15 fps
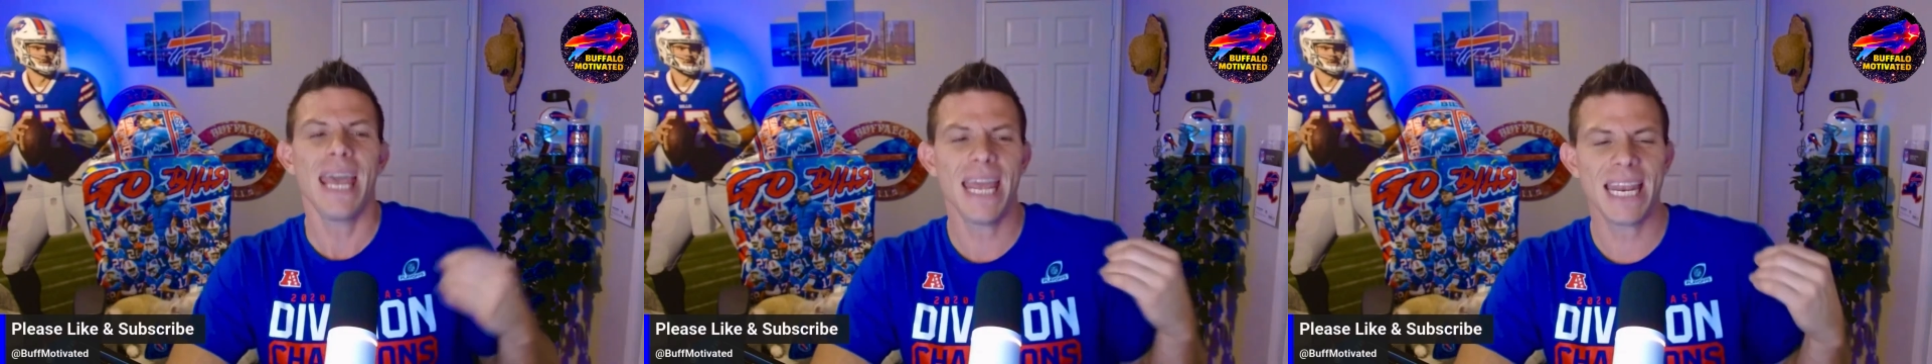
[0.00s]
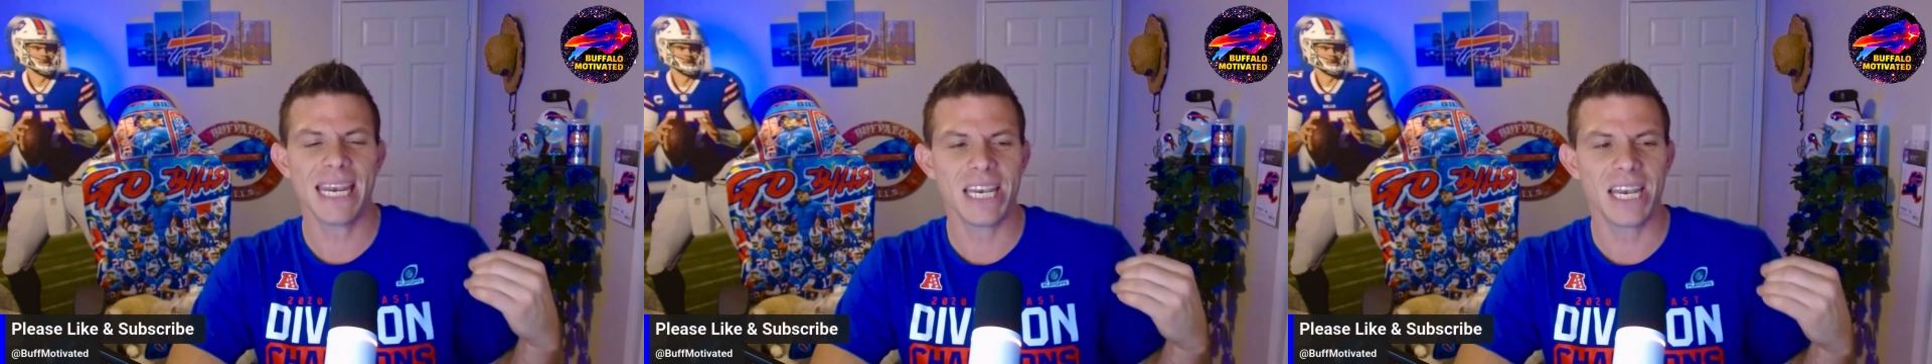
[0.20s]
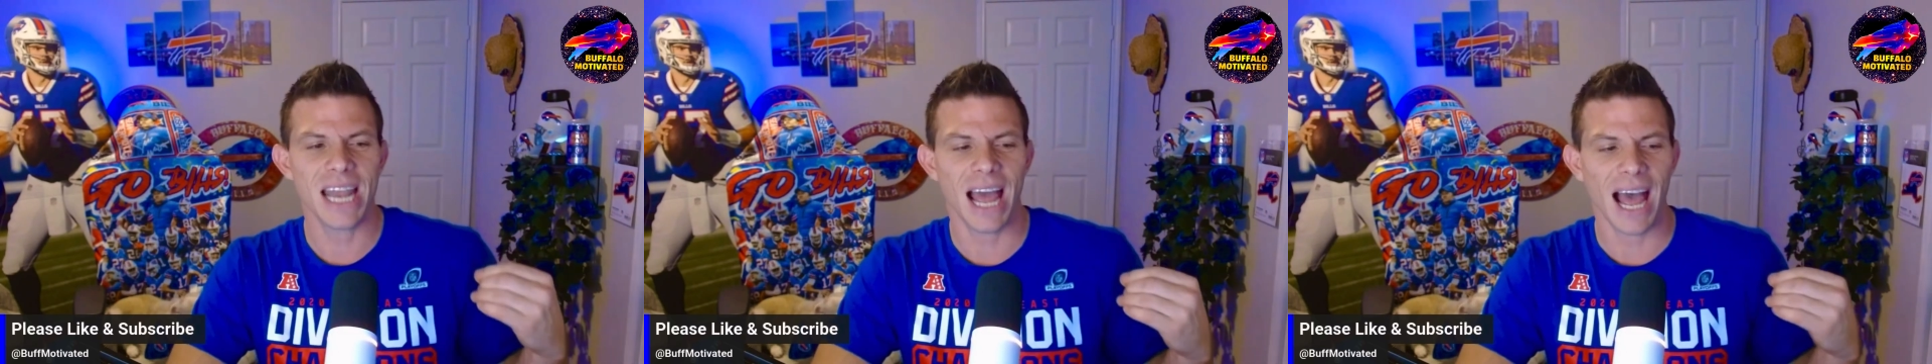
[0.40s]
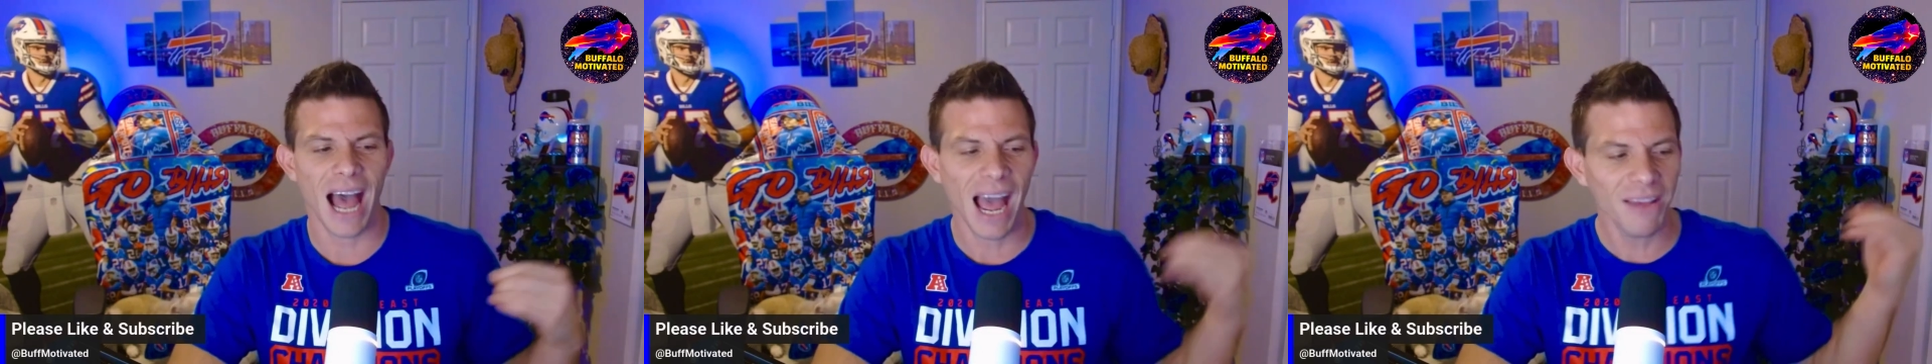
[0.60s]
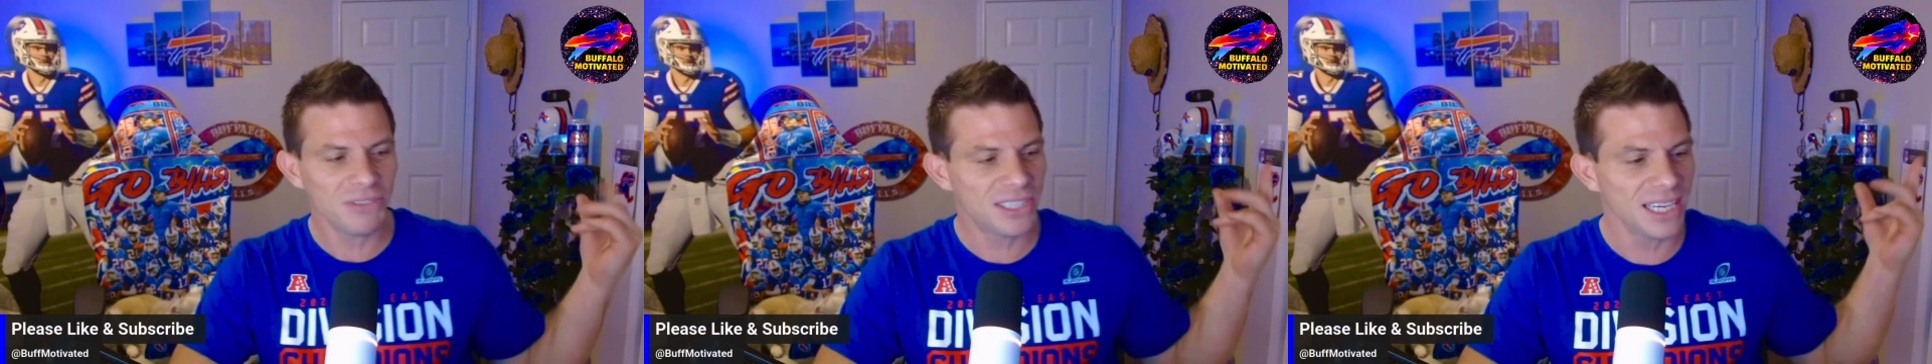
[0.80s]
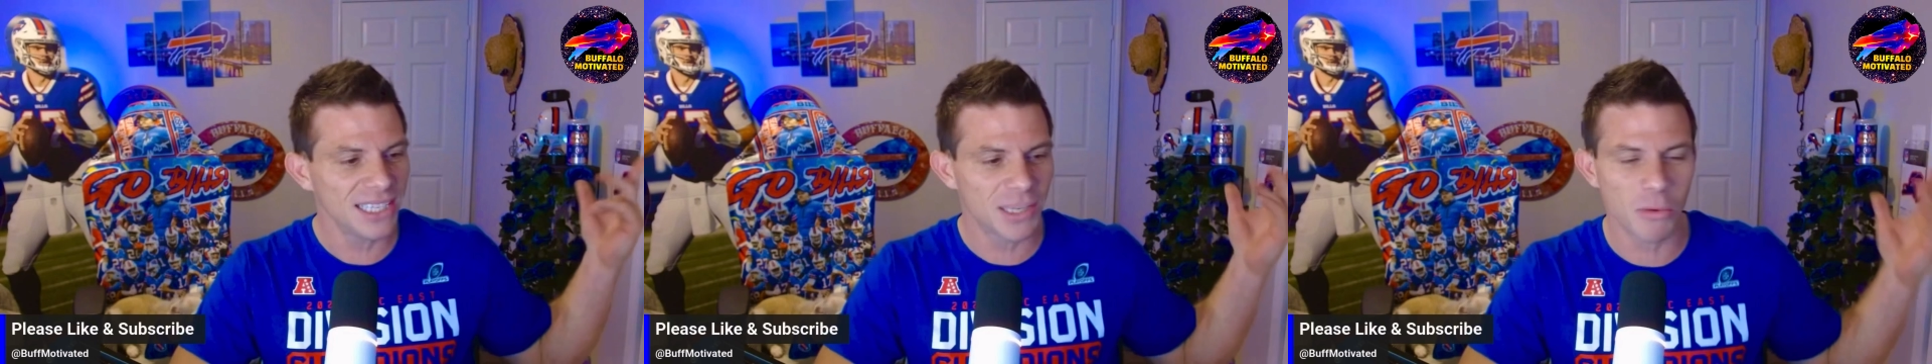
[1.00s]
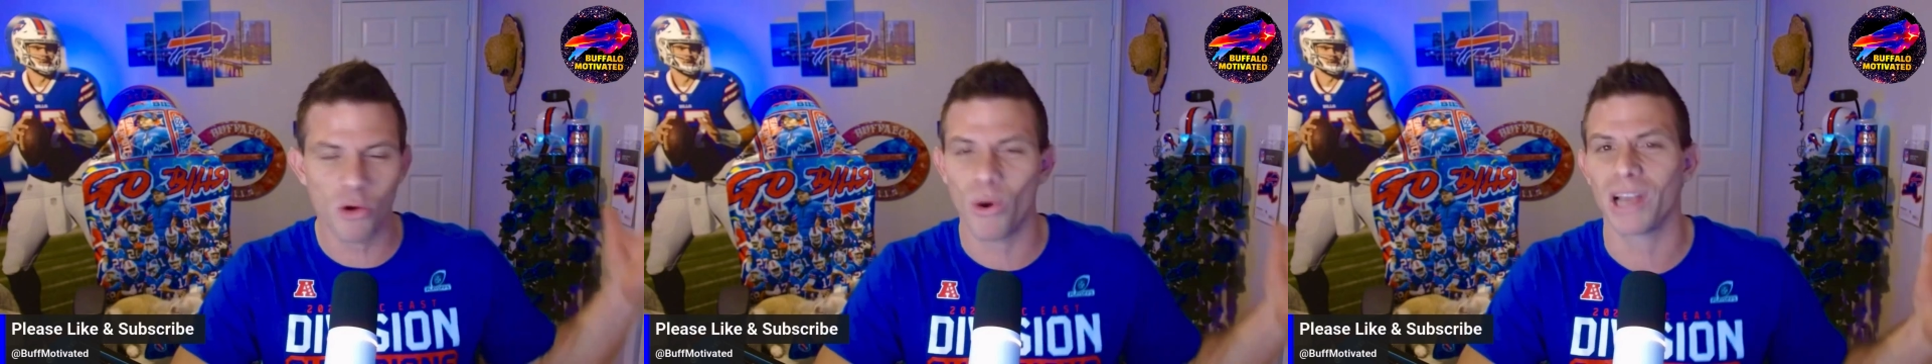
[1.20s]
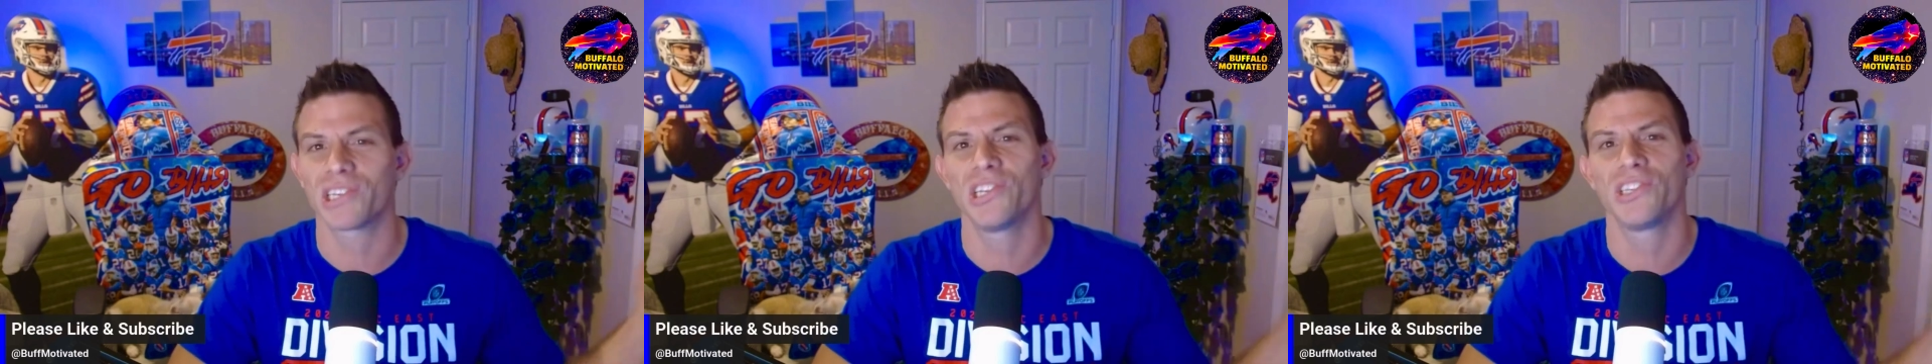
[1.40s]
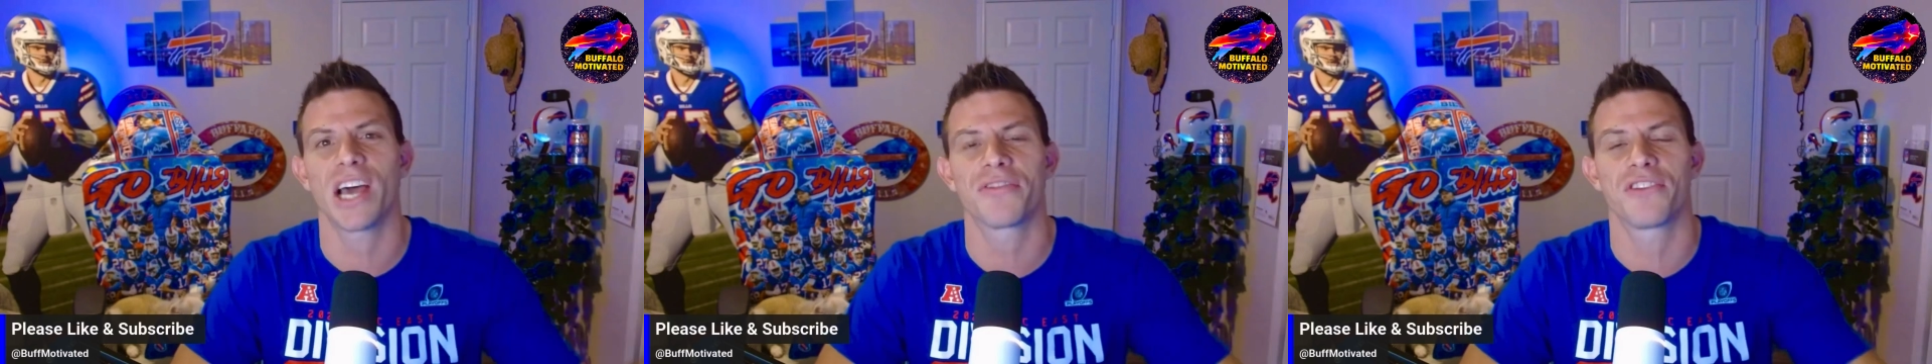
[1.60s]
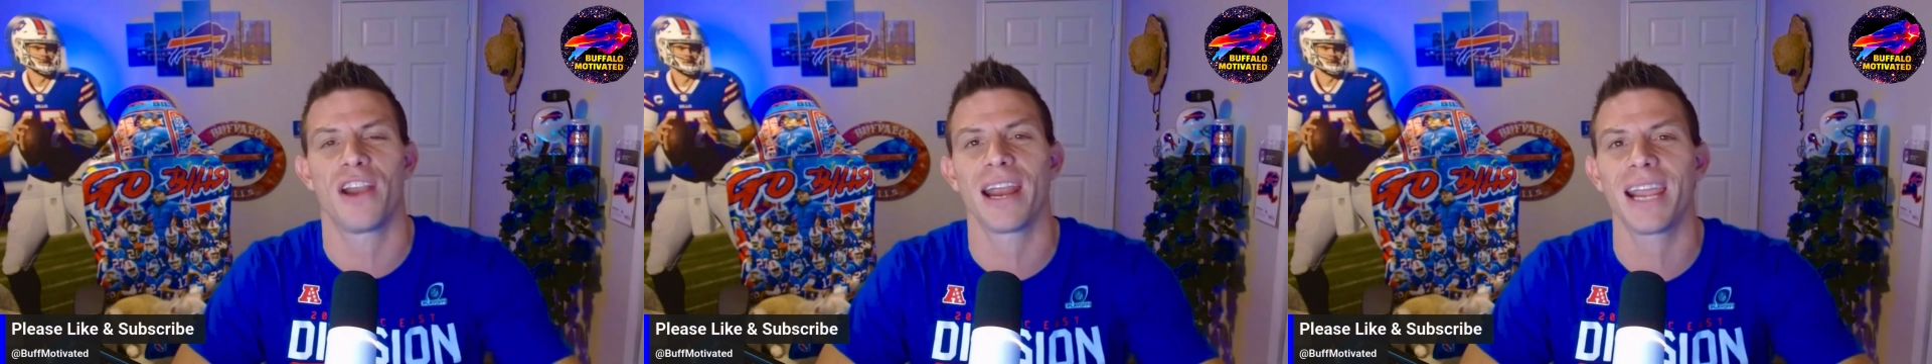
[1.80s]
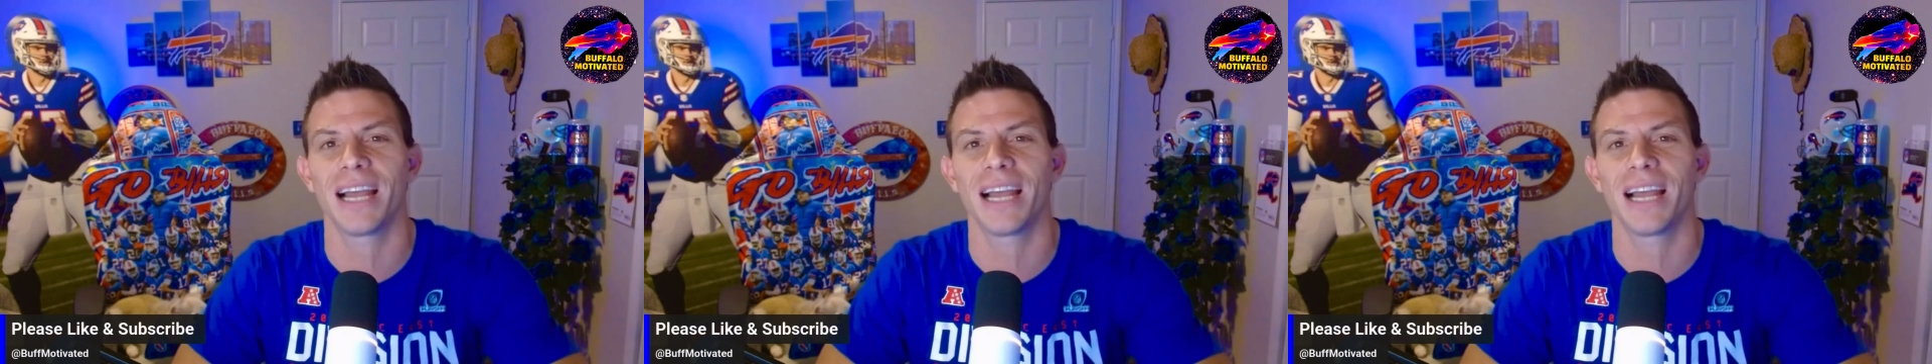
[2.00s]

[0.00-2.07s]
And I've seen some questions out there.